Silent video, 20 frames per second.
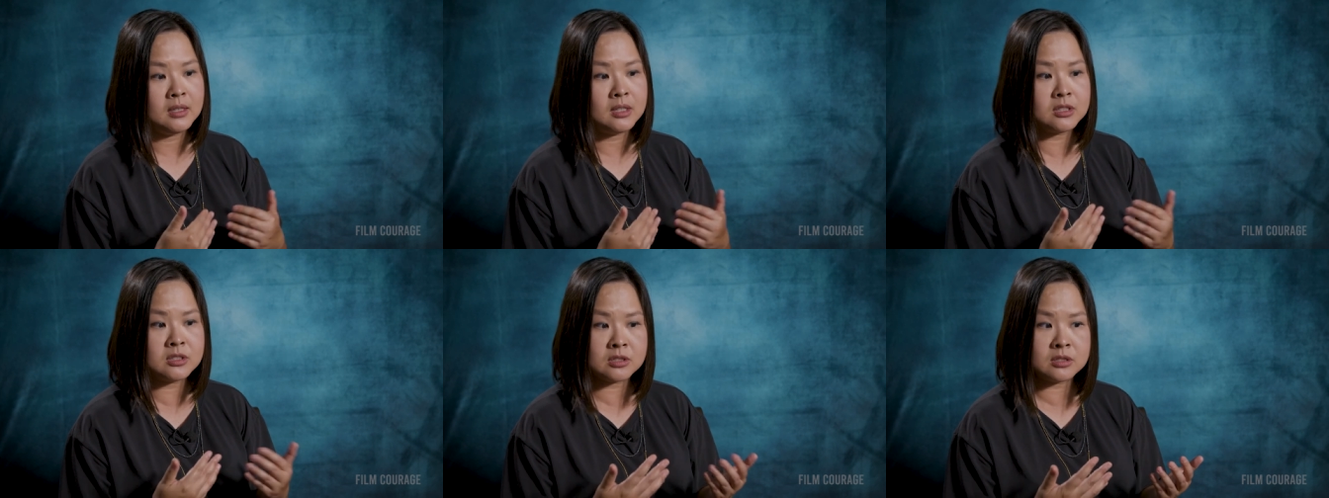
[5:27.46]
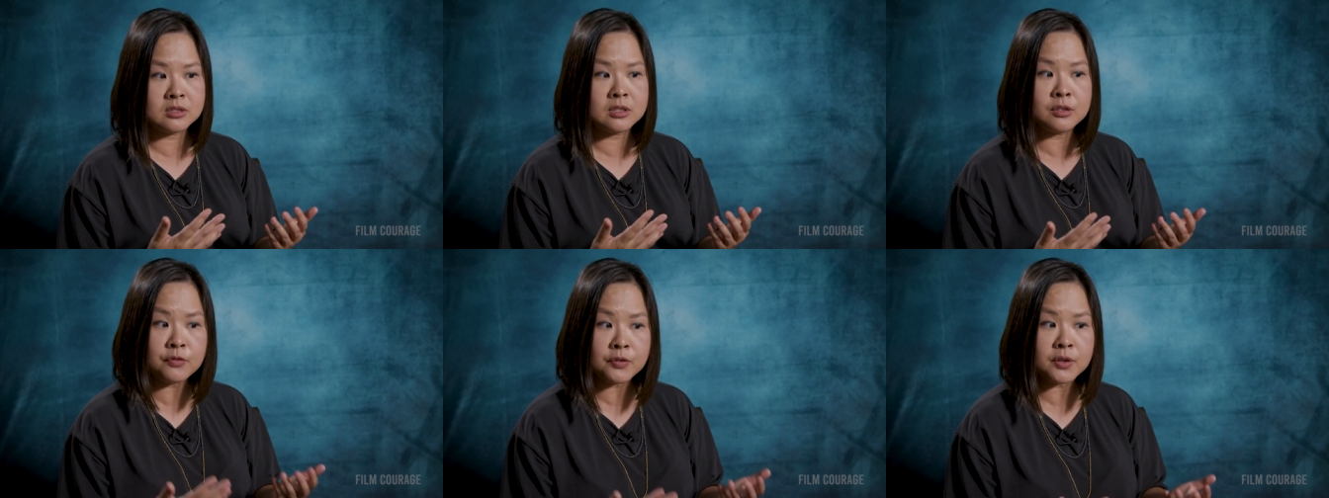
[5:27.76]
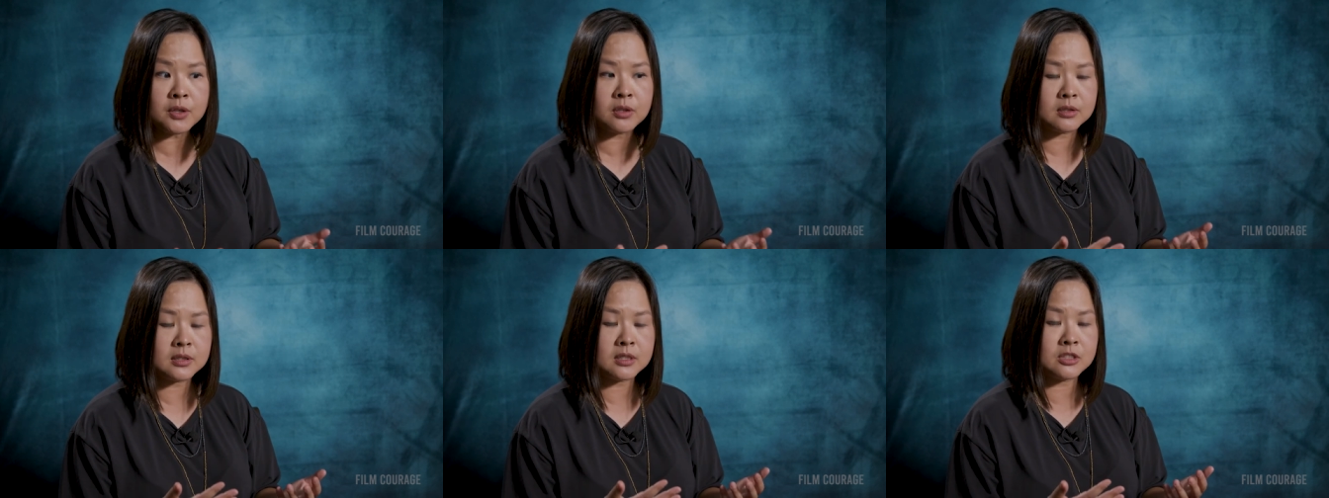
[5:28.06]
It's
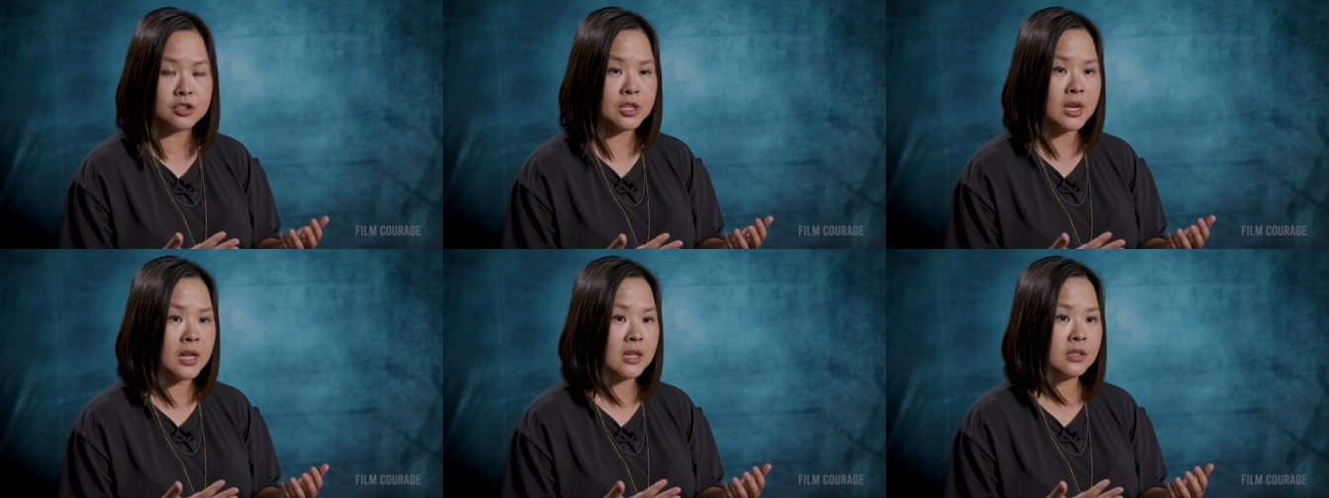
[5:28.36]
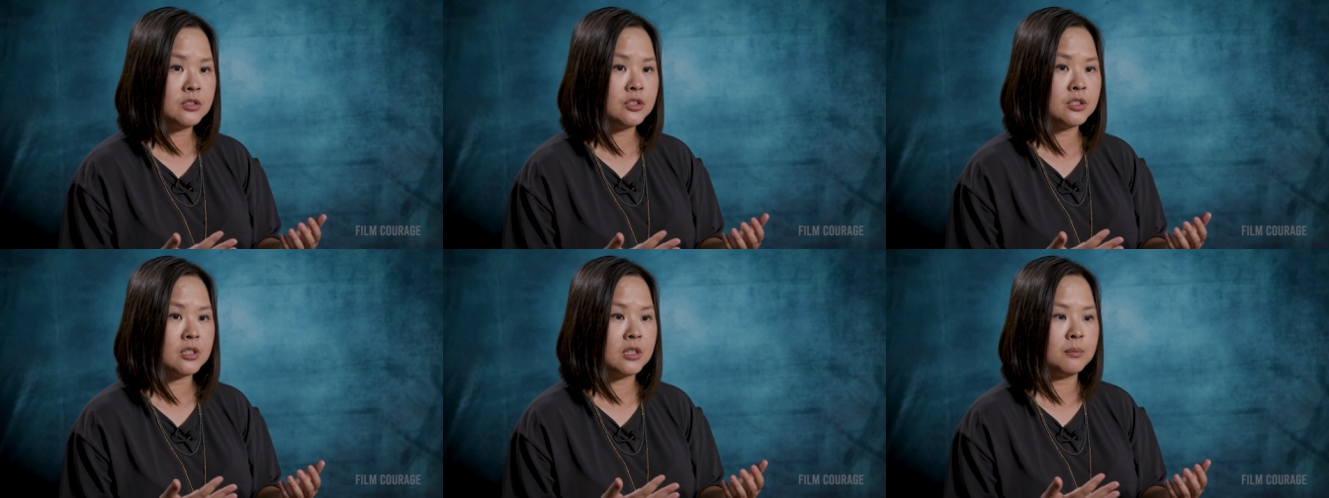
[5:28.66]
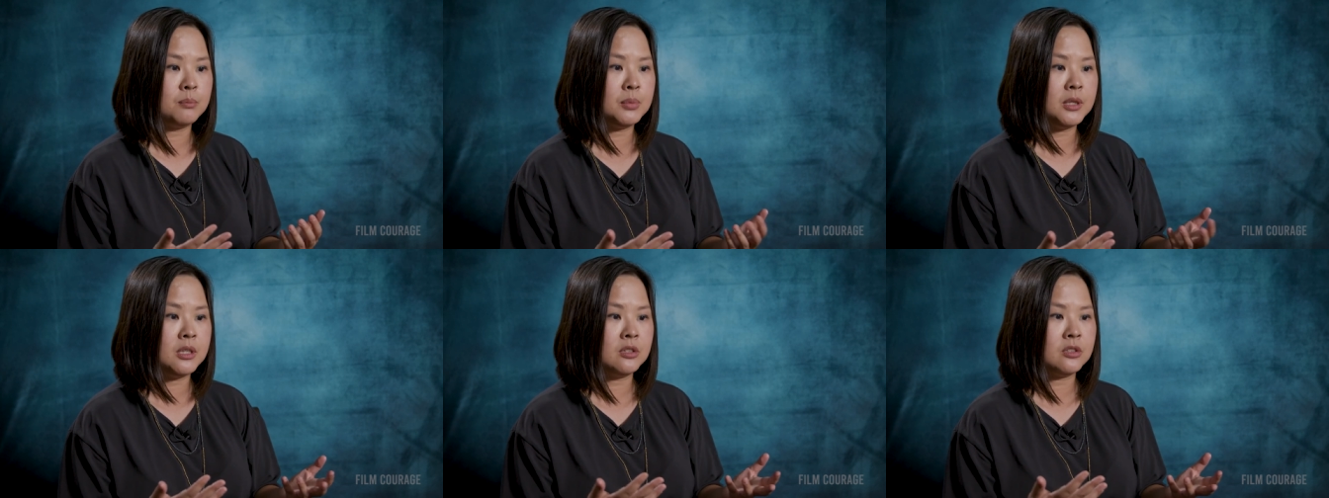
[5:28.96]
difficult and
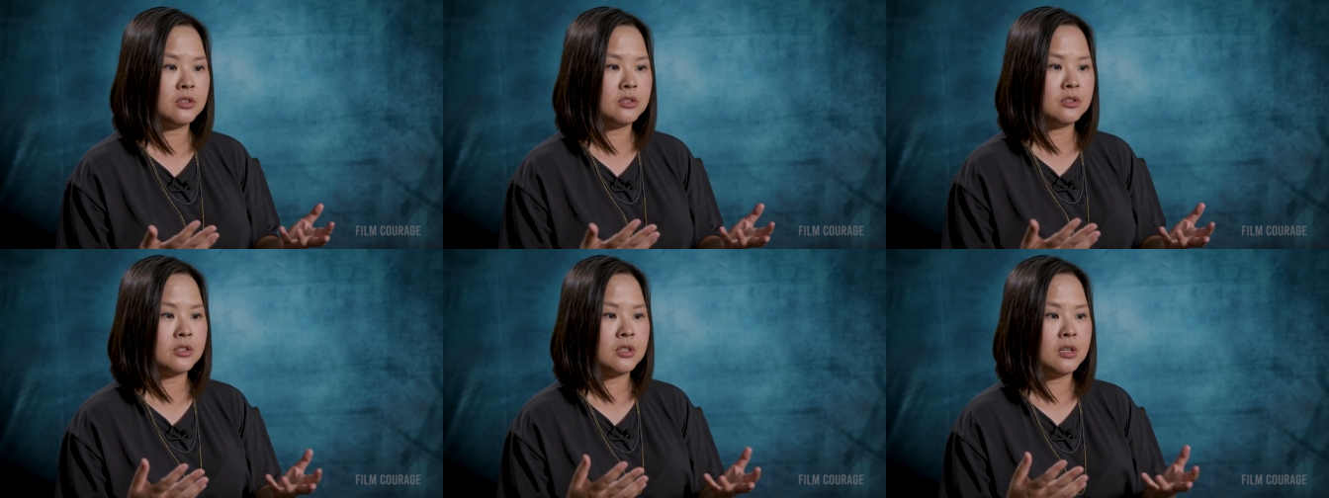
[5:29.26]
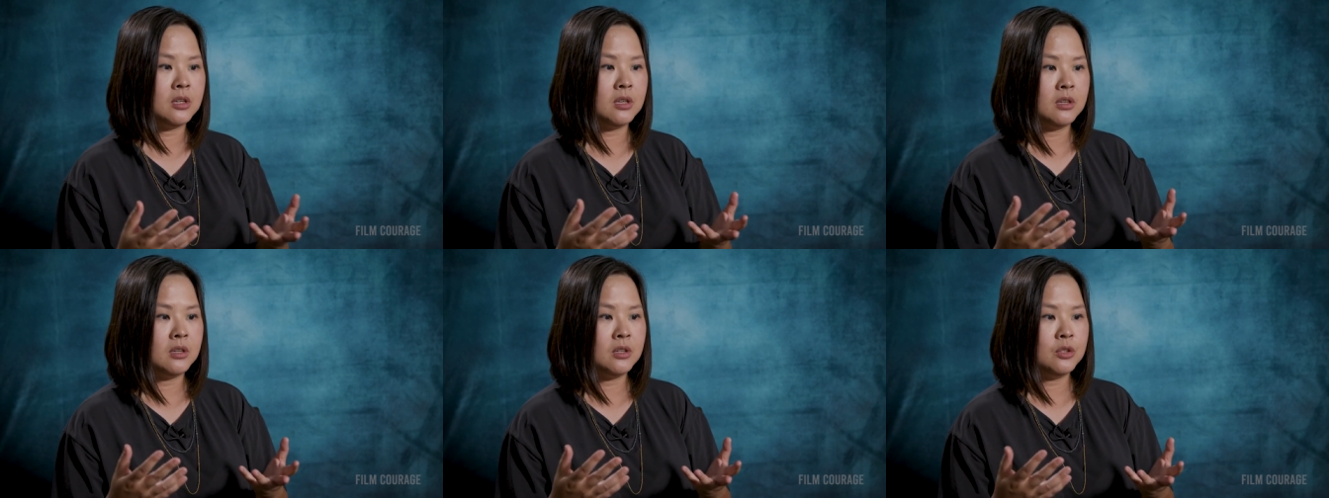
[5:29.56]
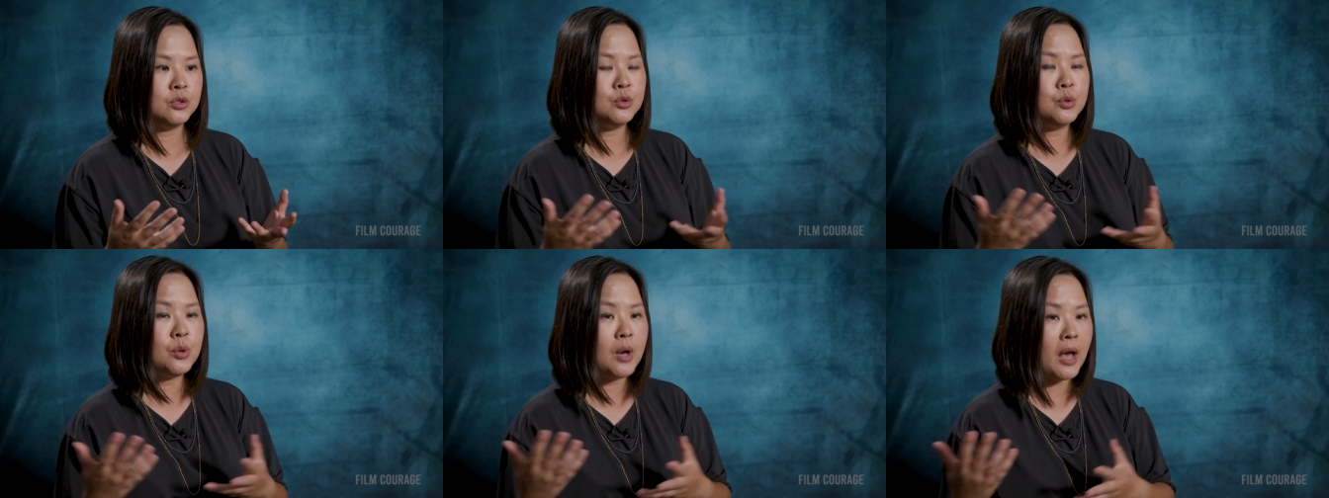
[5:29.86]
challenging because
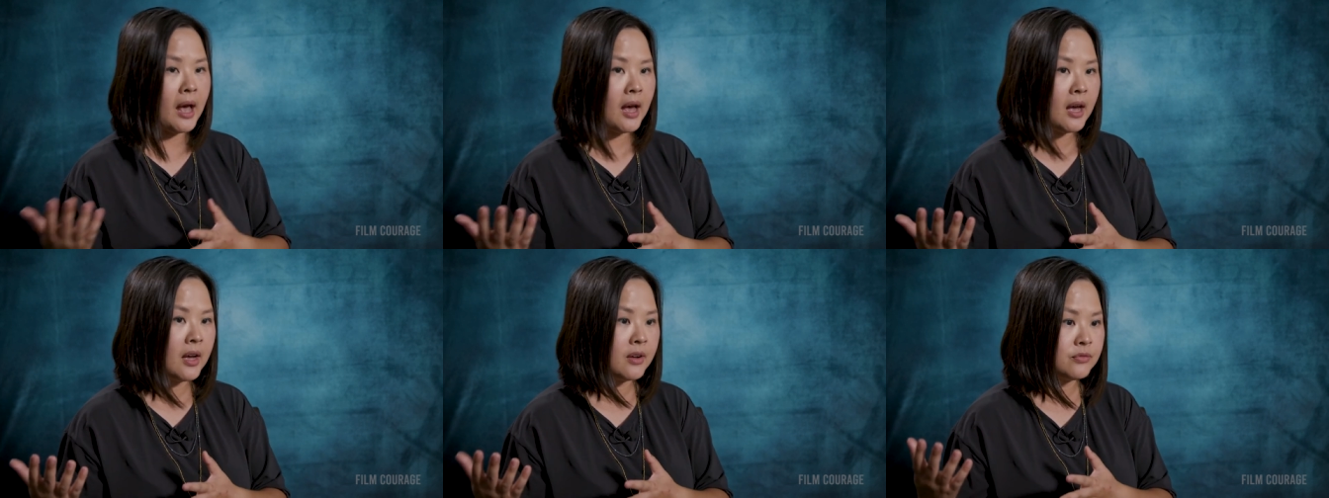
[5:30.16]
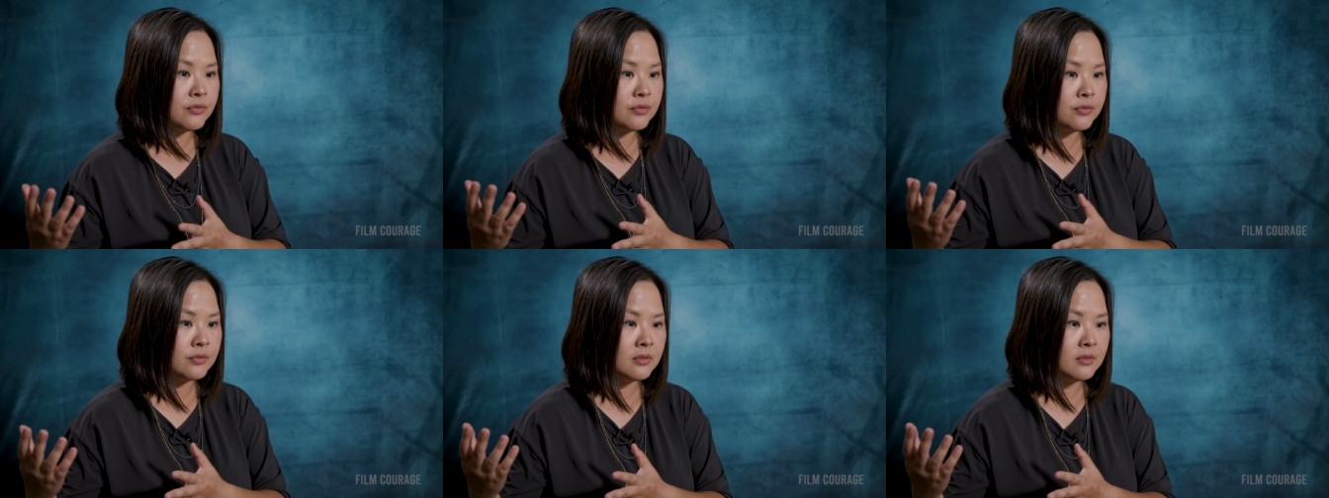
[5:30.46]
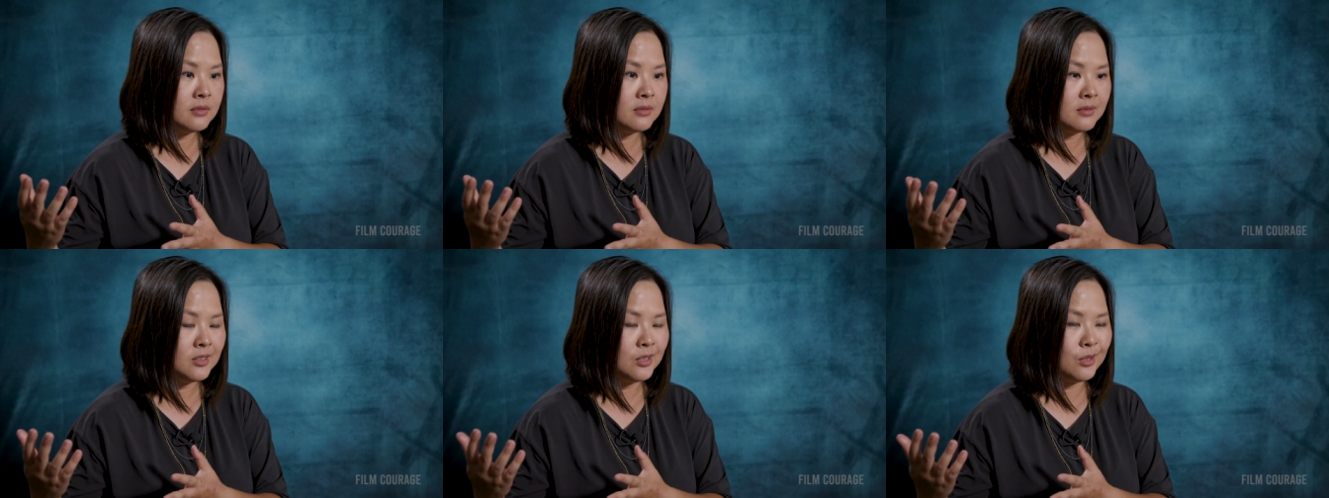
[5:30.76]
you have,
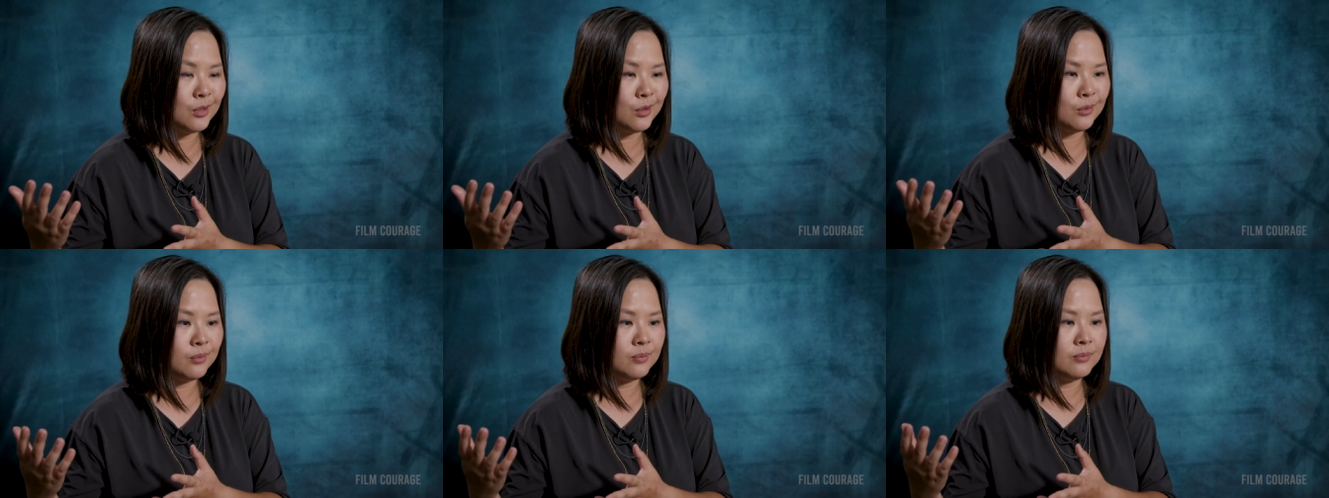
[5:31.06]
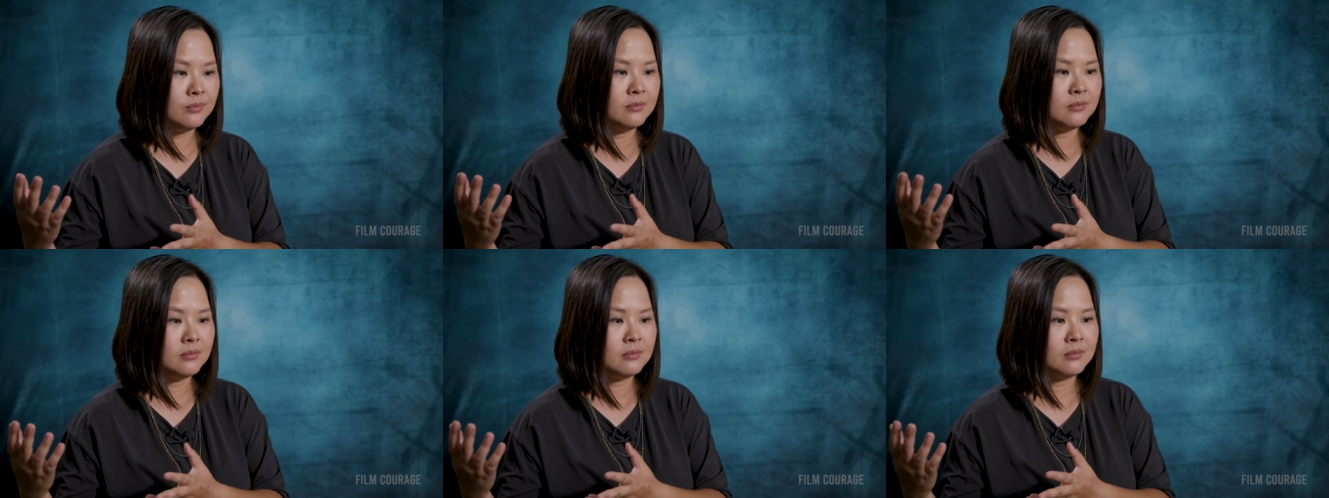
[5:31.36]
you know,